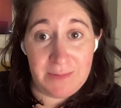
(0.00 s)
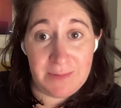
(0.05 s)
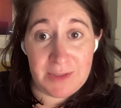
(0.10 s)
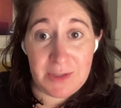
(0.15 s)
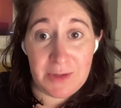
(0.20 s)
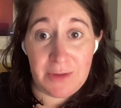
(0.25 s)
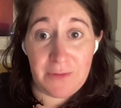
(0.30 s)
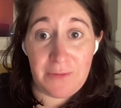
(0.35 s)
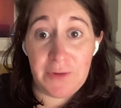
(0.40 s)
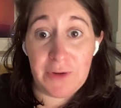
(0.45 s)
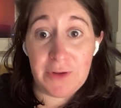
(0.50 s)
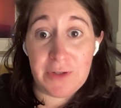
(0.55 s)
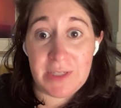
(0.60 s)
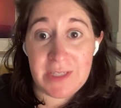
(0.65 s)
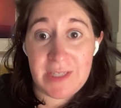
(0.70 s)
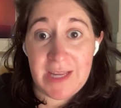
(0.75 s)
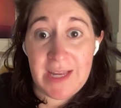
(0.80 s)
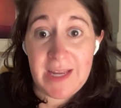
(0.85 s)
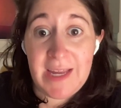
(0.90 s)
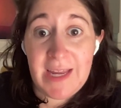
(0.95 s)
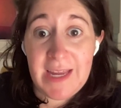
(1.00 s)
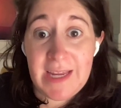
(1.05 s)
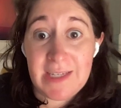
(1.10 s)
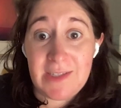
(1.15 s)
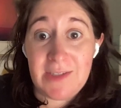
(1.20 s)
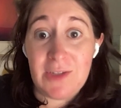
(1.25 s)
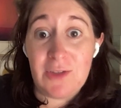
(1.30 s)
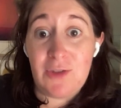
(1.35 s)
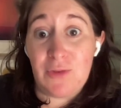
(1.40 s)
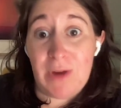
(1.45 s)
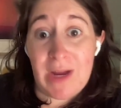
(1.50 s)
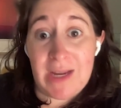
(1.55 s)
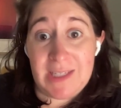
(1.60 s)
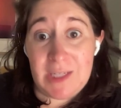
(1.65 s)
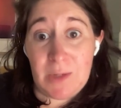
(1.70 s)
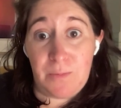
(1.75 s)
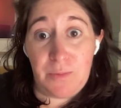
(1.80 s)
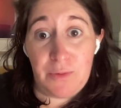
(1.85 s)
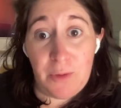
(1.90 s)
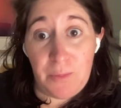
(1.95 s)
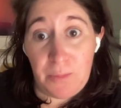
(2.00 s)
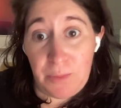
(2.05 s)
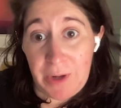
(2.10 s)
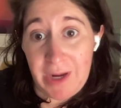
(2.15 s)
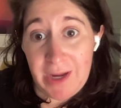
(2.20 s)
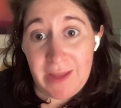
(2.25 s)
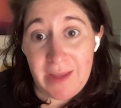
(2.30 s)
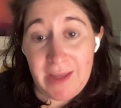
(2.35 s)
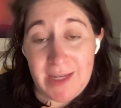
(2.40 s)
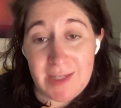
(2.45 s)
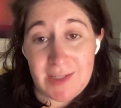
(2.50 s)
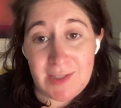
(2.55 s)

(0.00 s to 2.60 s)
So the first thing is to dress appropriately.